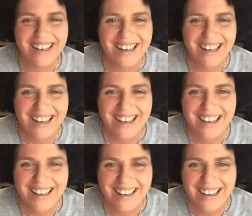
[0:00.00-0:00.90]

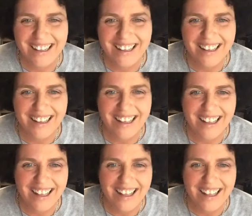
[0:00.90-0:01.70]
(silence)